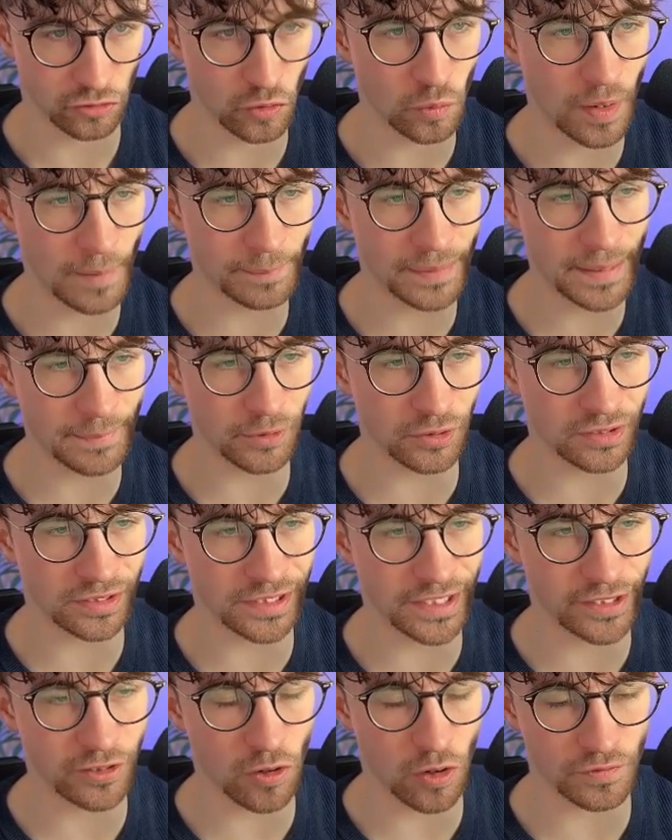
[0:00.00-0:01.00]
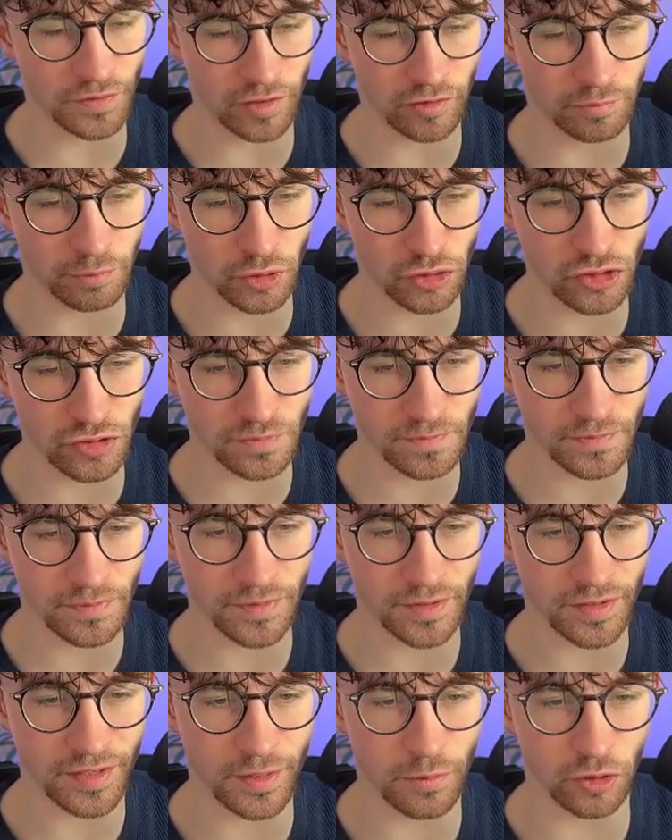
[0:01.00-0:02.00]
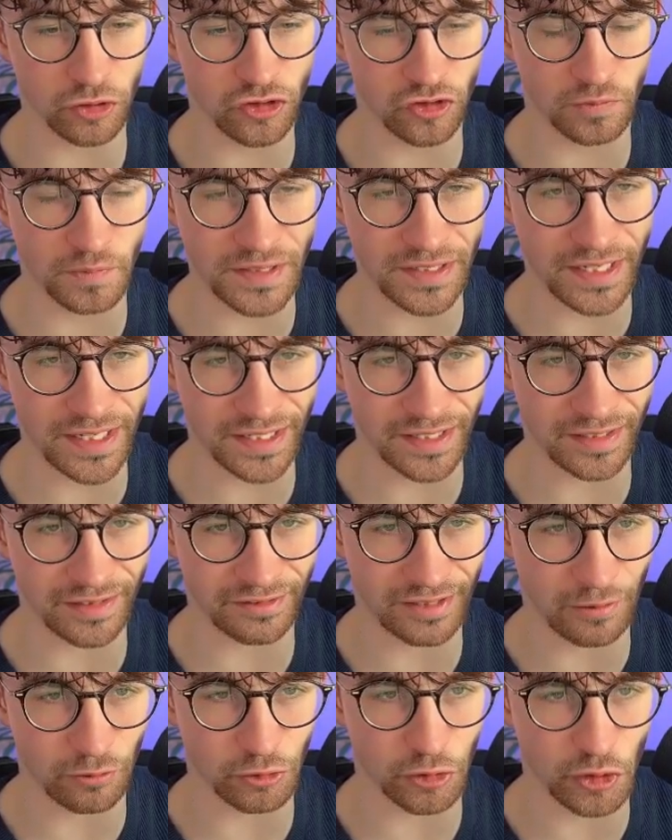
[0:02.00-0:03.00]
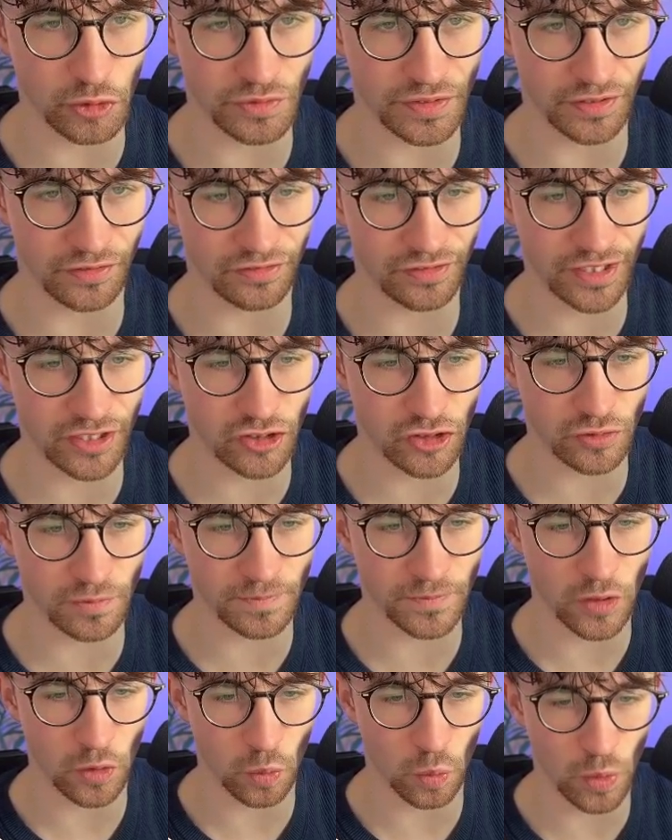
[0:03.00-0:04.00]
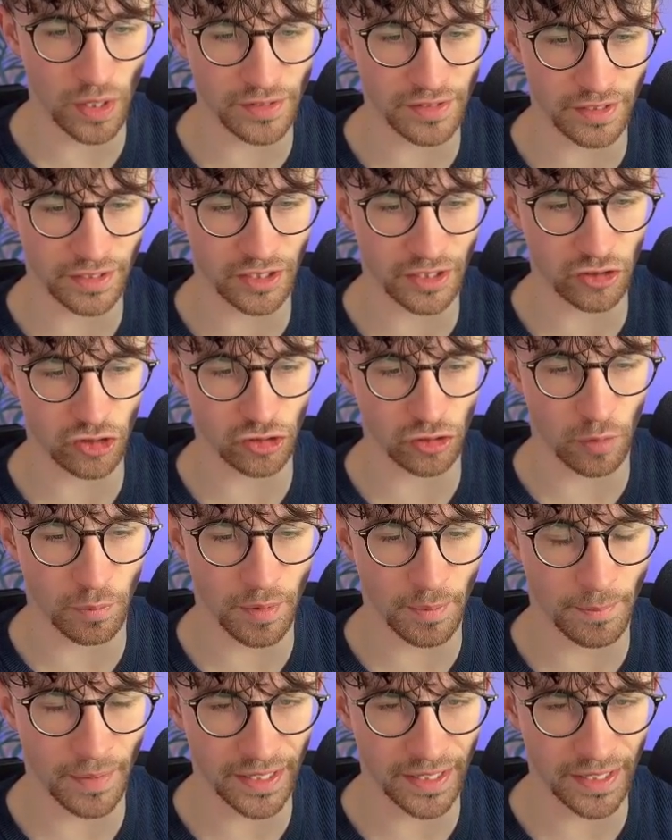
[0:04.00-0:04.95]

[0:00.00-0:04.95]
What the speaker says: when people click on this button, they will just be taken down to this section where they can shop by